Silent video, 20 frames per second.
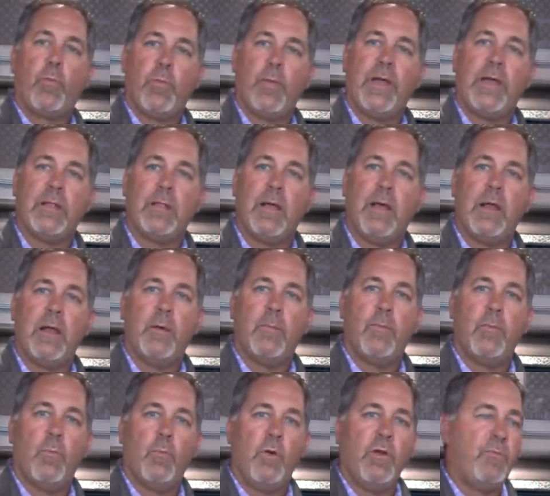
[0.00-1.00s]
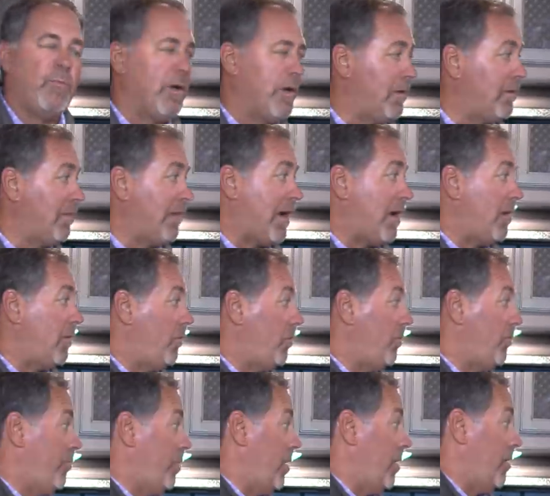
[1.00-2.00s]
plan lineup. We've been a lot,
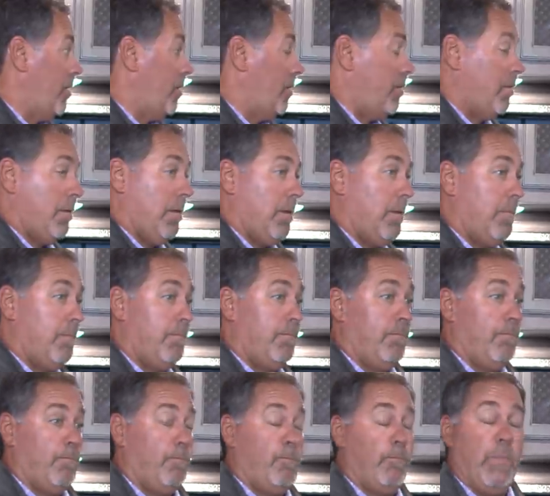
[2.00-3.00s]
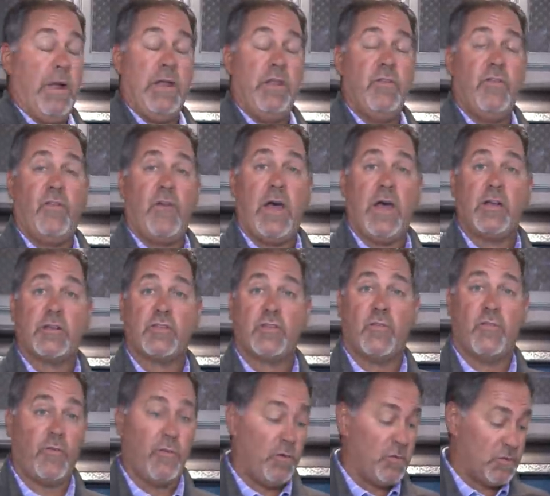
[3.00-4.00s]
we've been a, a manufacturer
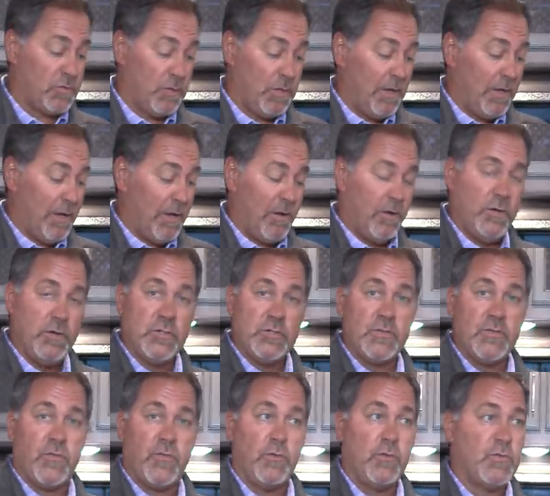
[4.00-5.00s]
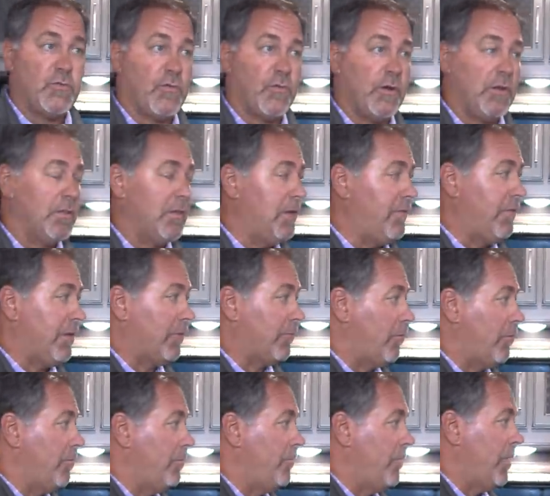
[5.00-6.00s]
first, introduced the first front living
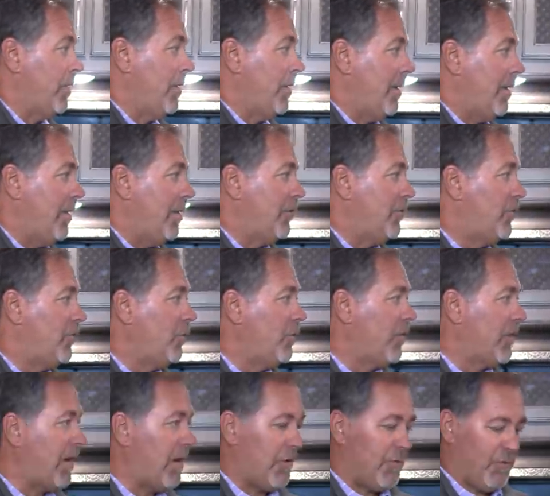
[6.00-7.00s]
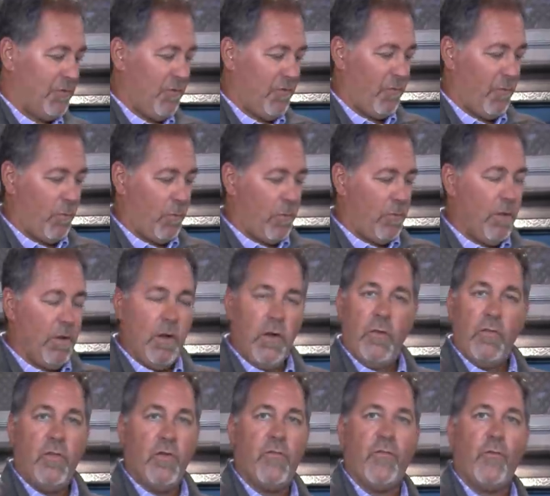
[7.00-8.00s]
room mm-hmm. in two thousand four,
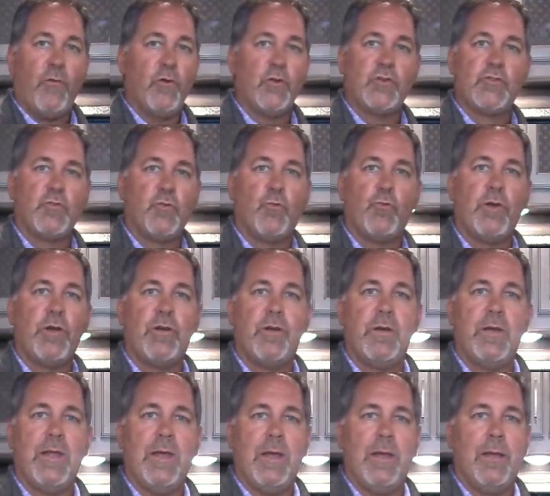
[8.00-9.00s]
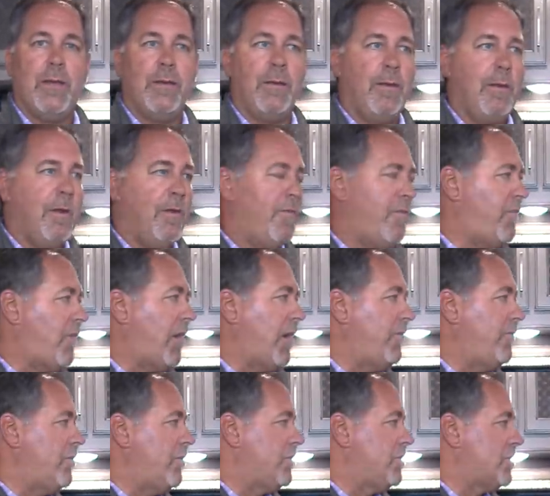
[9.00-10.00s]
the first rear den
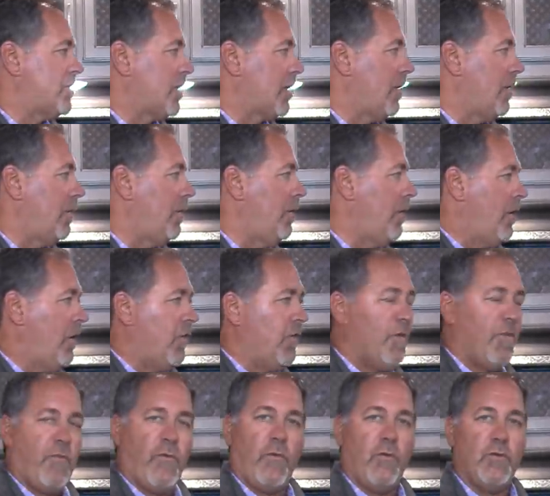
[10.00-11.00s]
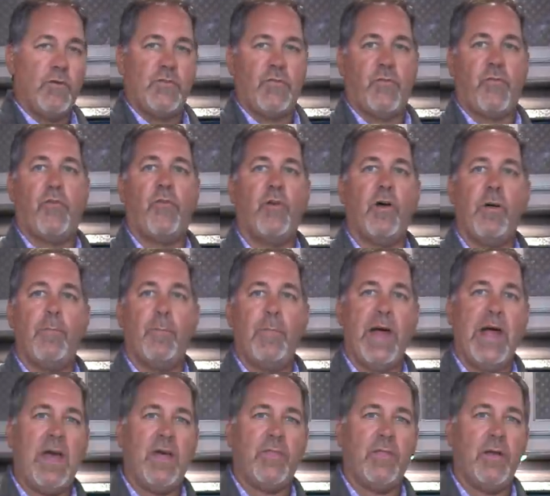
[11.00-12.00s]
five years ago, the first front
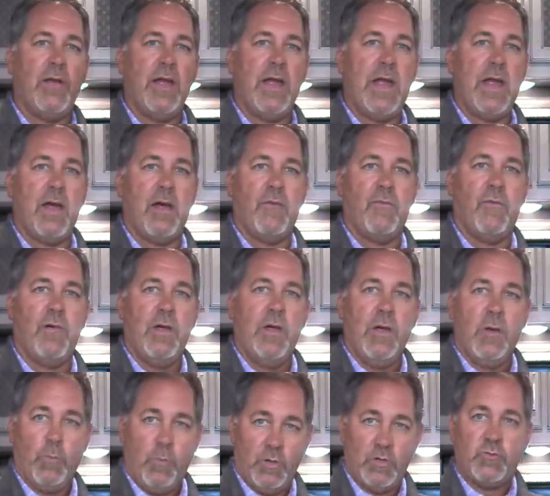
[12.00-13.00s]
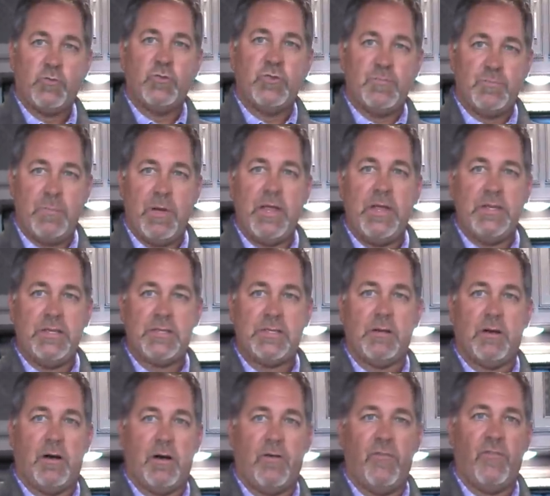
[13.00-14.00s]
bath and a half, which was based
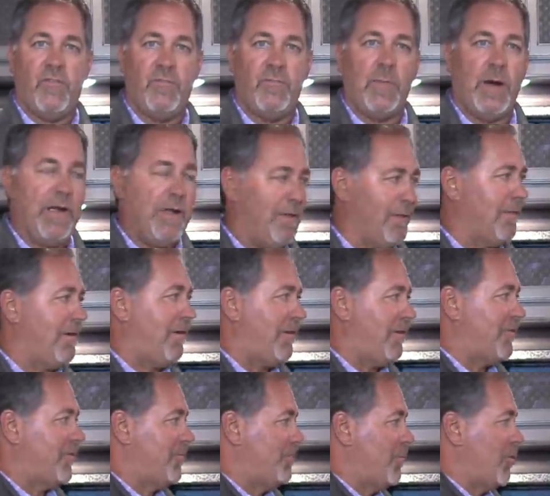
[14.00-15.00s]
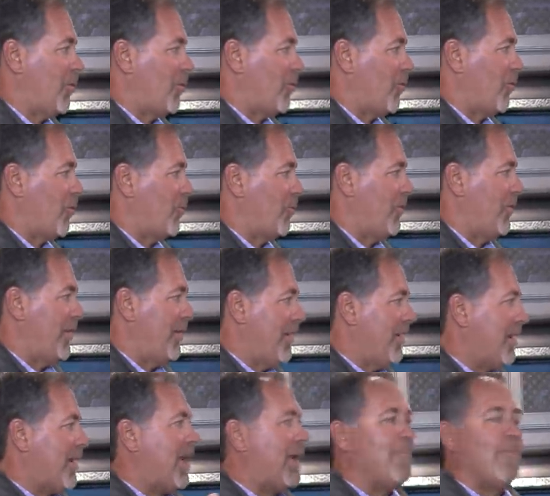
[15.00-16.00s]
off of my in-laws' motorhome.
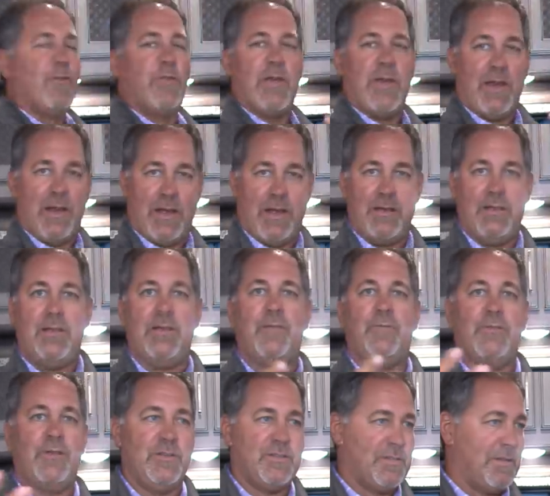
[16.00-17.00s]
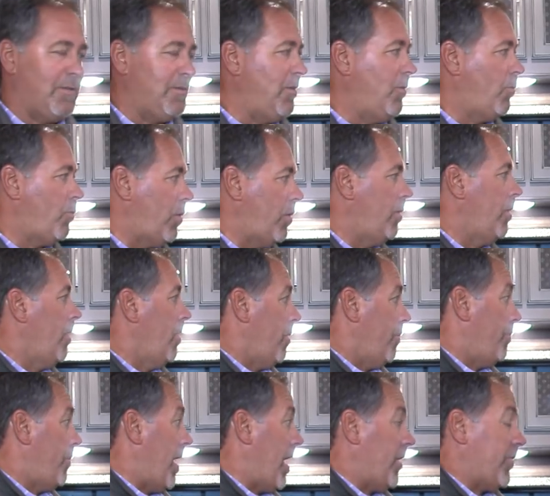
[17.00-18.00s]
Came with that idea, and we said, you know,
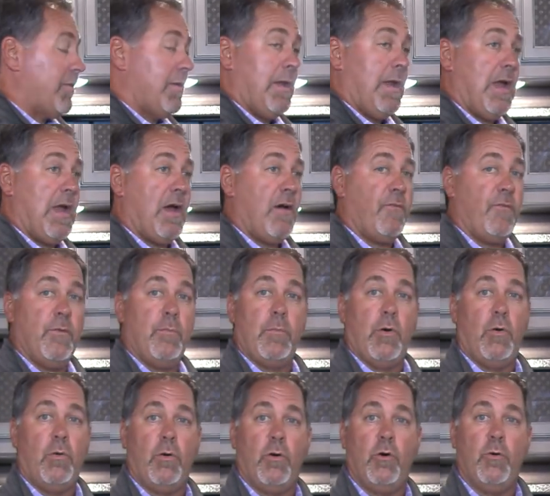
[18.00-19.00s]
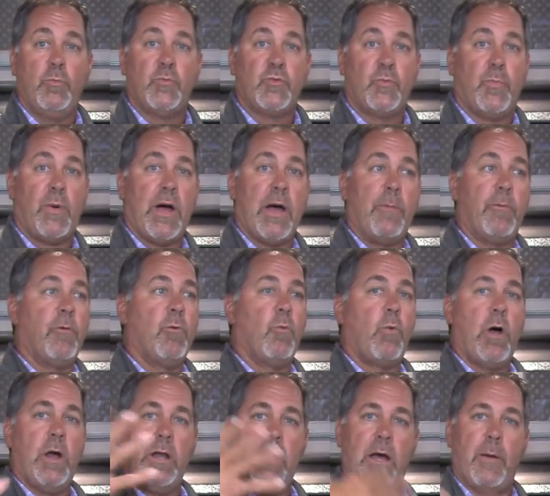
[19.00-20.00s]
bath and a half and motorhomes are popular,
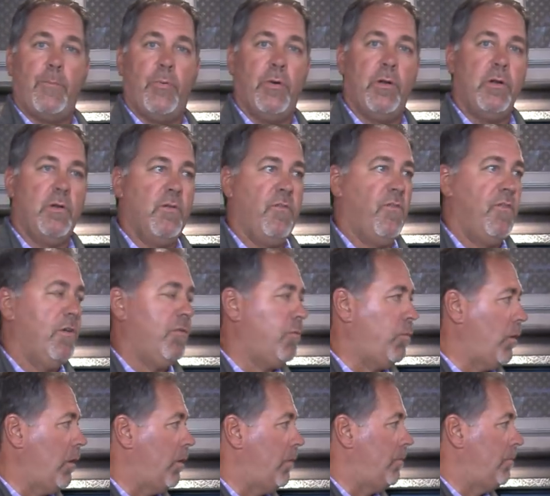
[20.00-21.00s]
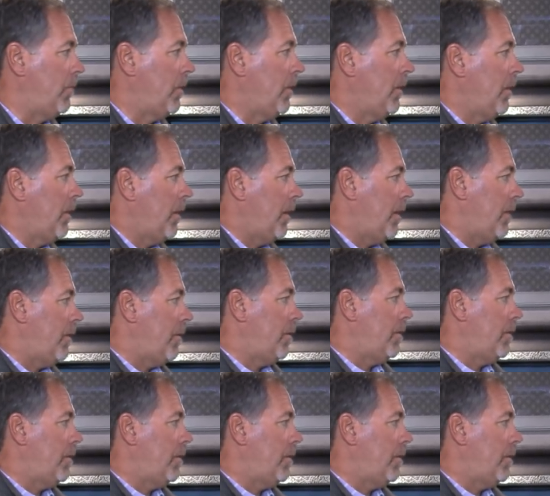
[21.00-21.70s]
why not put it in a fifth wheel? And it's